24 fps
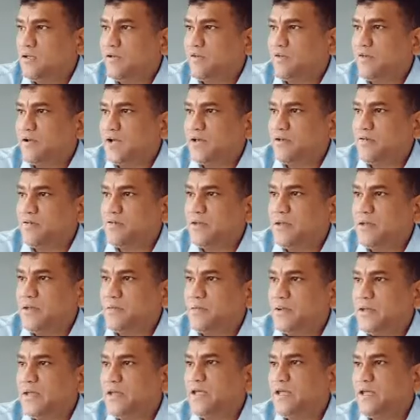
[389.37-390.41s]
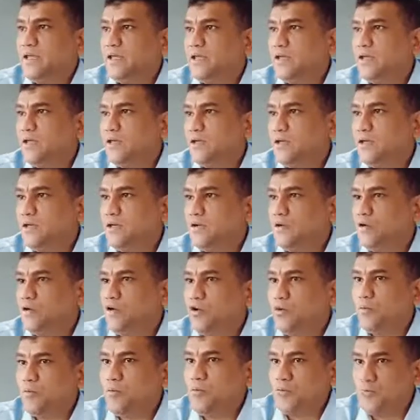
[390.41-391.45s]
1 will be
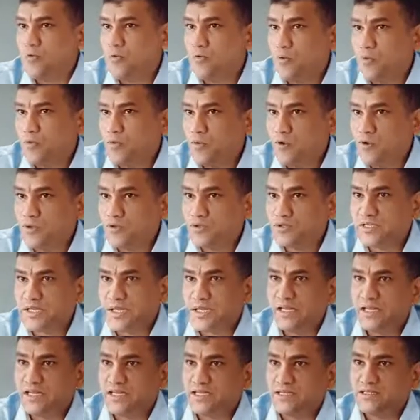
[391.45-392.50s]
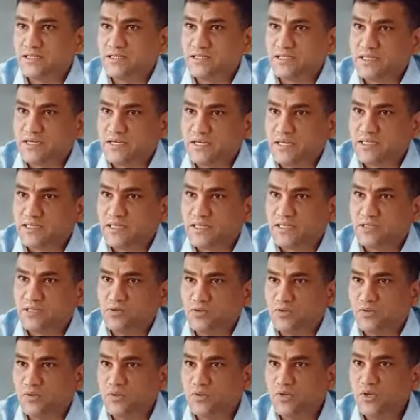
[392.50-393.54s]
homozygous
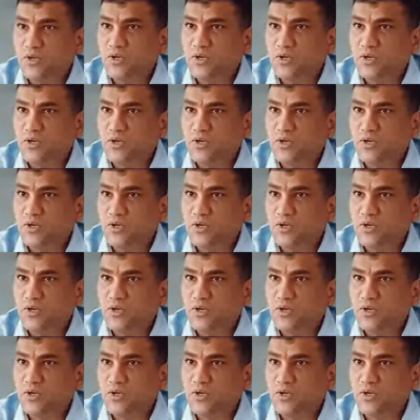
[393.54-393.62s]
recessive.